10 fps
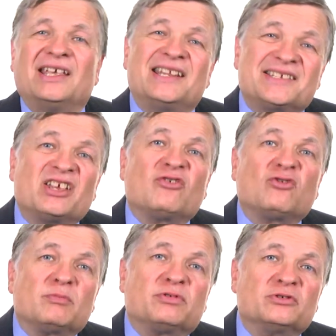It is
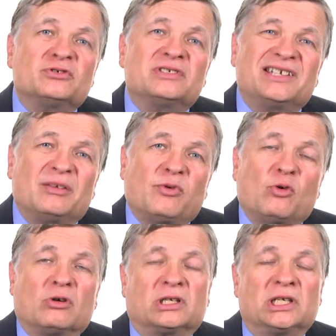therefore prudent and
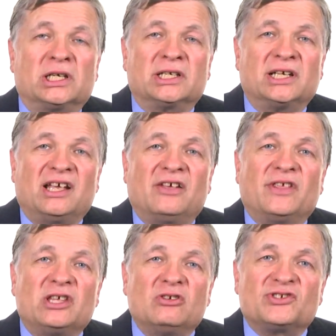important
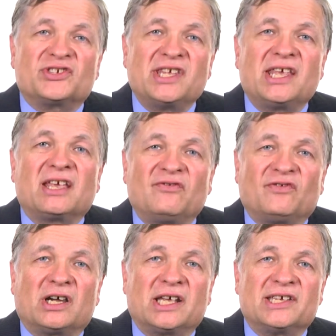that you seek
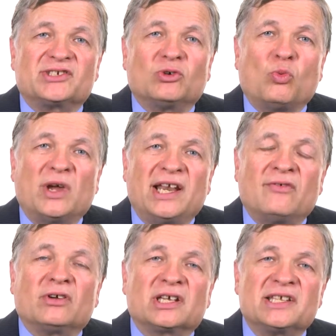advice
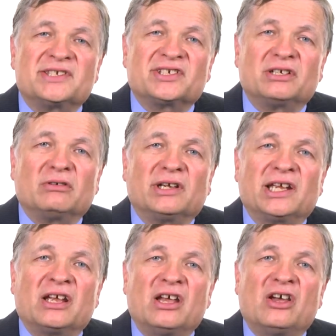whenever
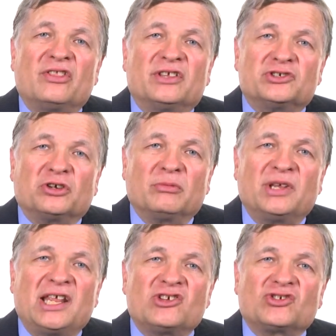considering the
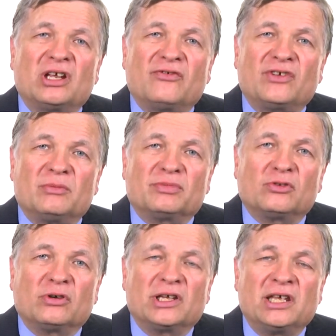termination of an
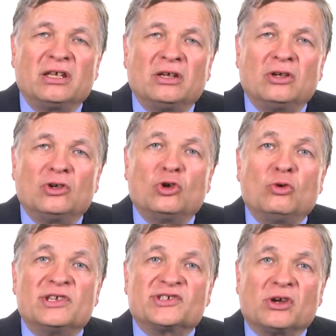employee
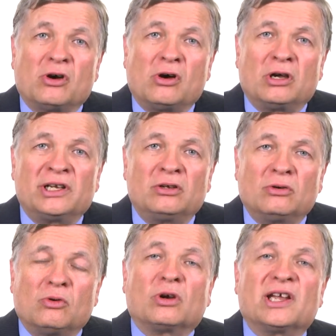who is on
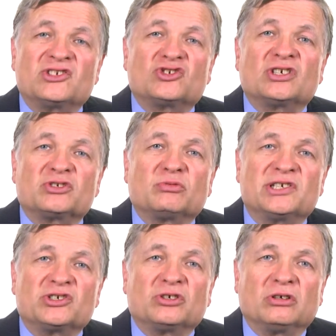or has just
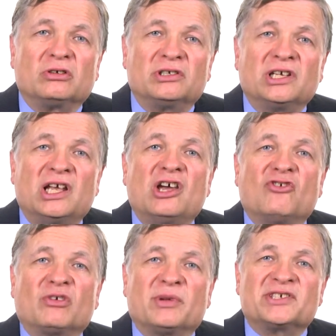returned
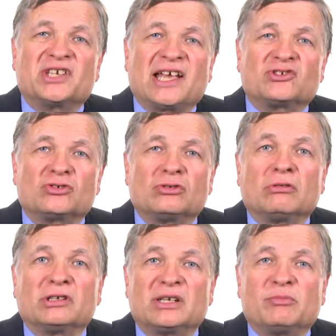from a
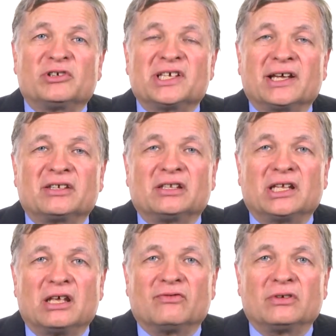statutorily protected
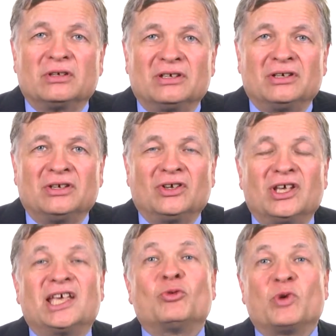leave,
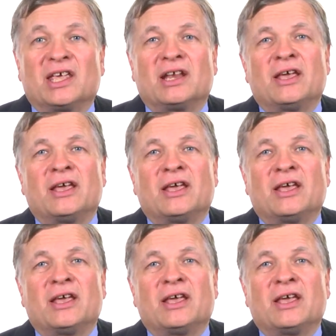and we can